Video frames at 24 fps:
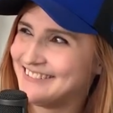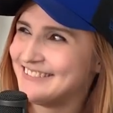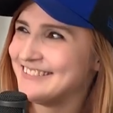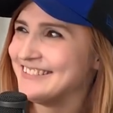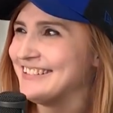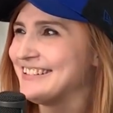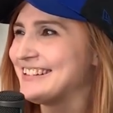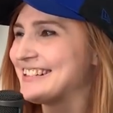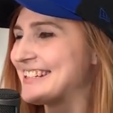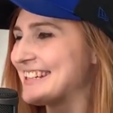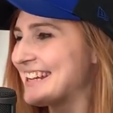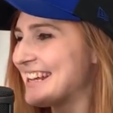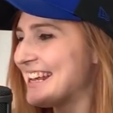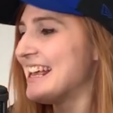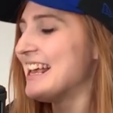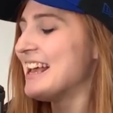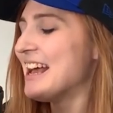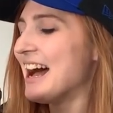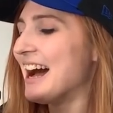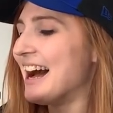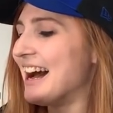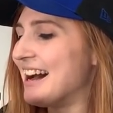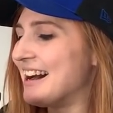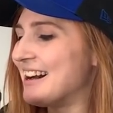don't.
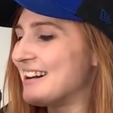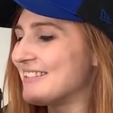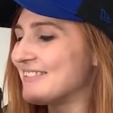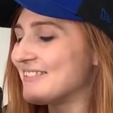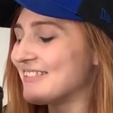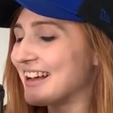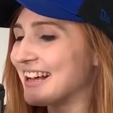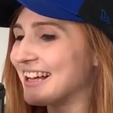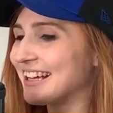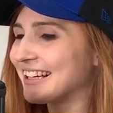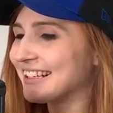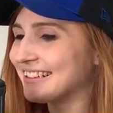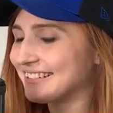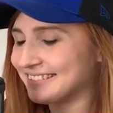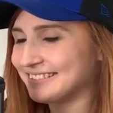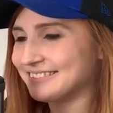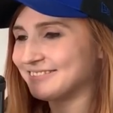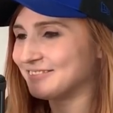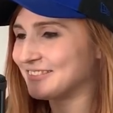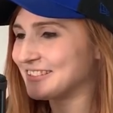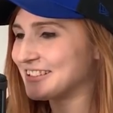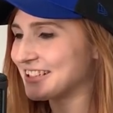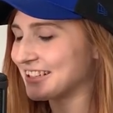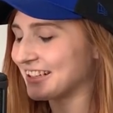Um, I
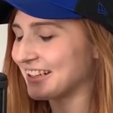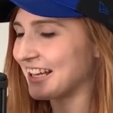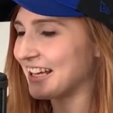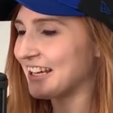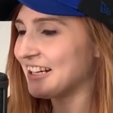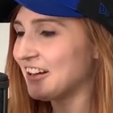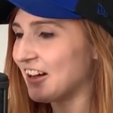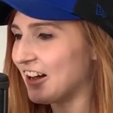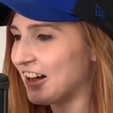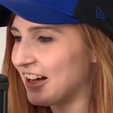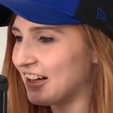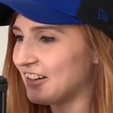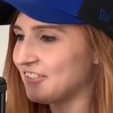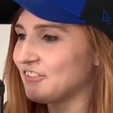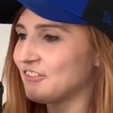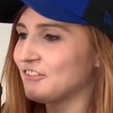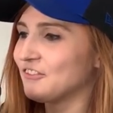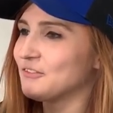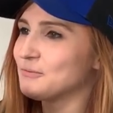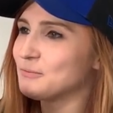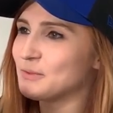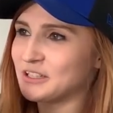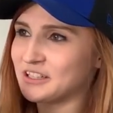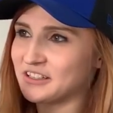was laid off
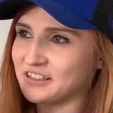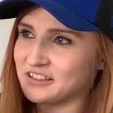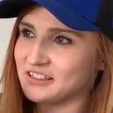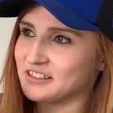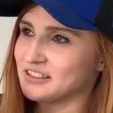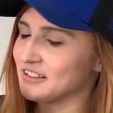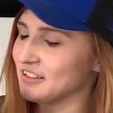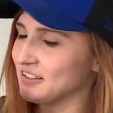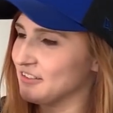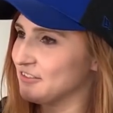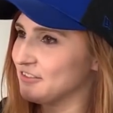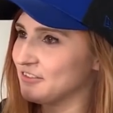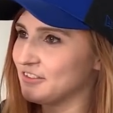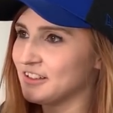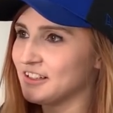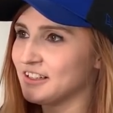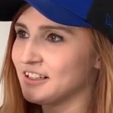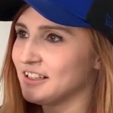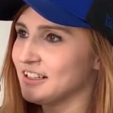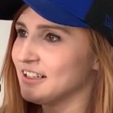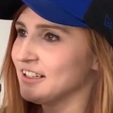because of,